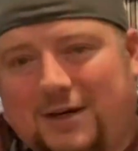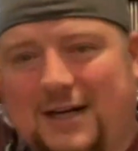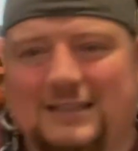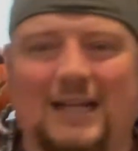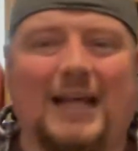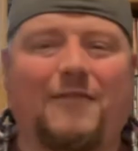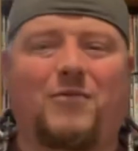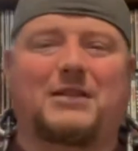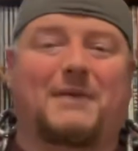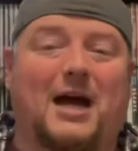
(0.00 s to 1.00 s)
it is. And
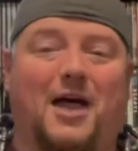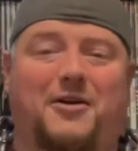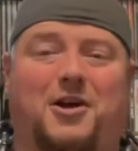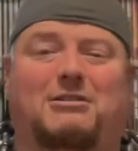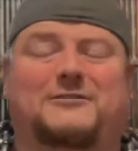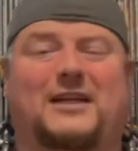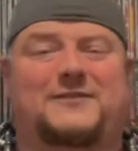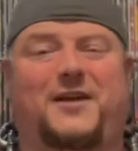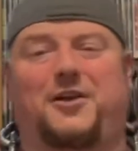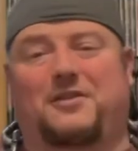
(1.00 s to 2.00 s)
even with my other
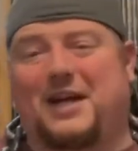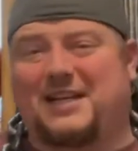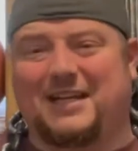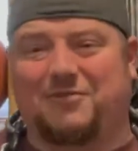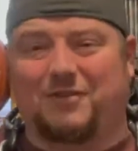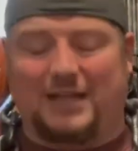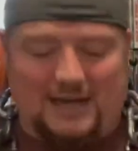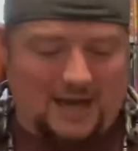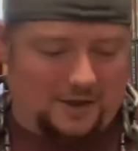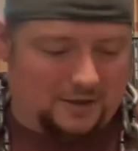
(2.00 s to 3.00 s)
Ghostface figure, they didn't really
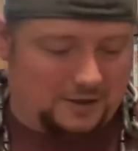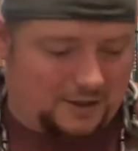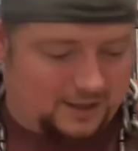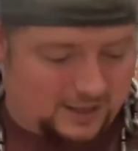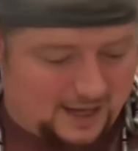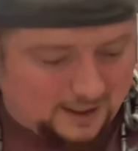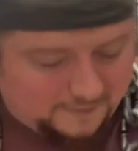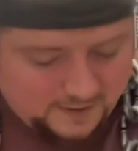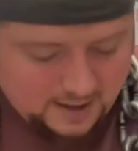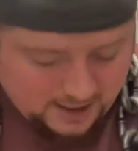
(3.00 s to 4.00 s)
nail the look of the
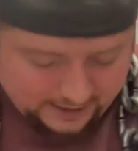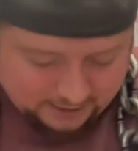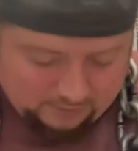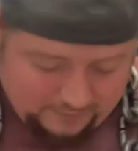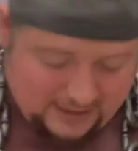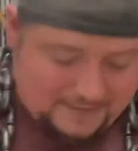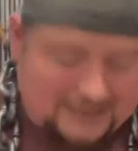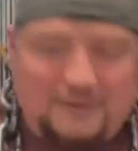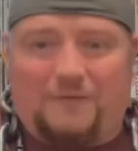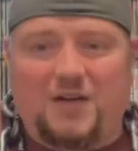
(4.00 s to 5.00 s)
knife. So it really
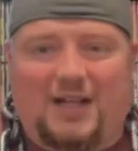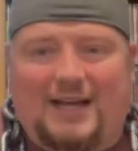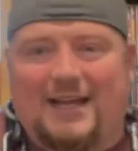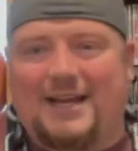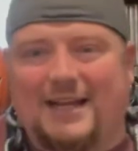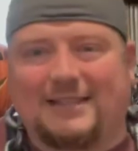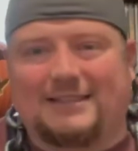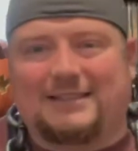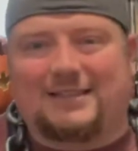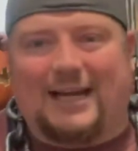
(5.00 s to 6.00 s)
makes me feel like it
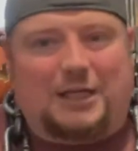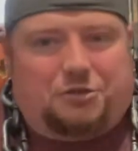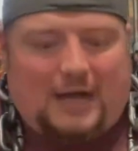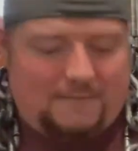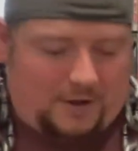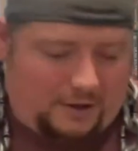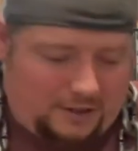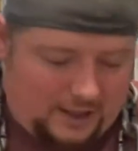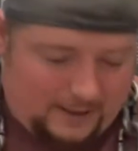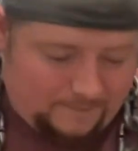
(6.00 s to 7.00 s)
is like a trademark
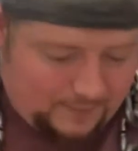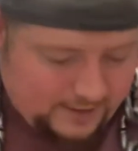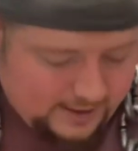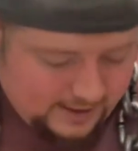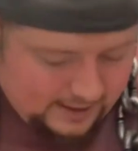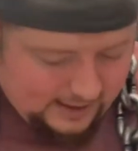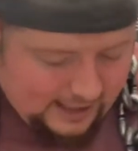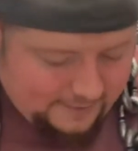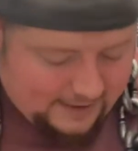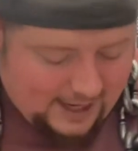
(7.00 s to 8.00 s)
thing.
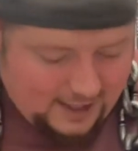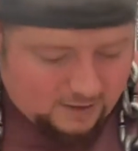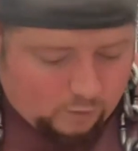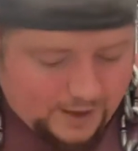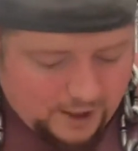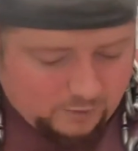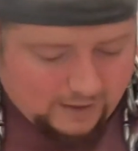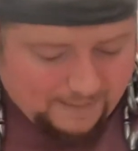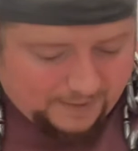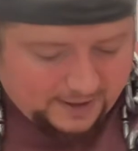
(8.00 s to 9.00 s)
And then kind of the weird
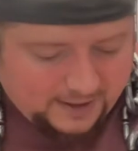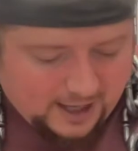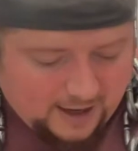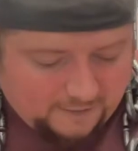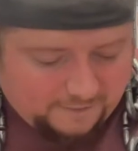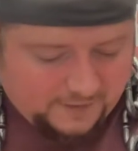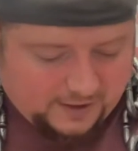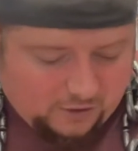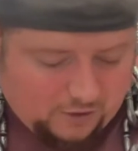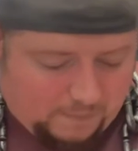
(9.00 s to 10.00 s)
weapon of
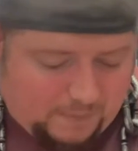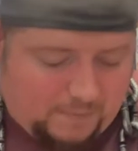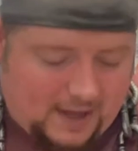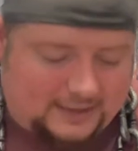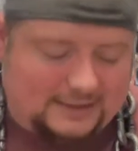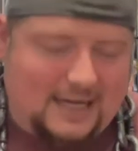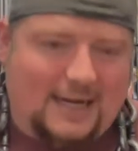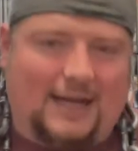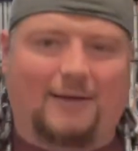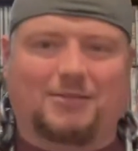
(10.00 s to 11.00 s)
the whole box
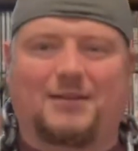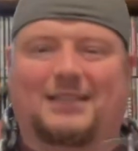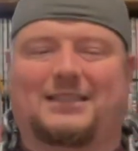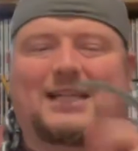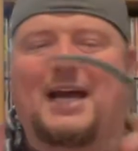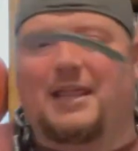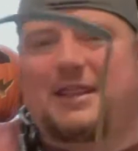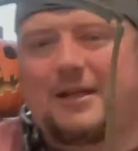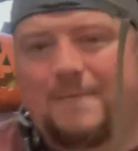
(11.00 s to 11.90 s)
set, it comes with a scythe,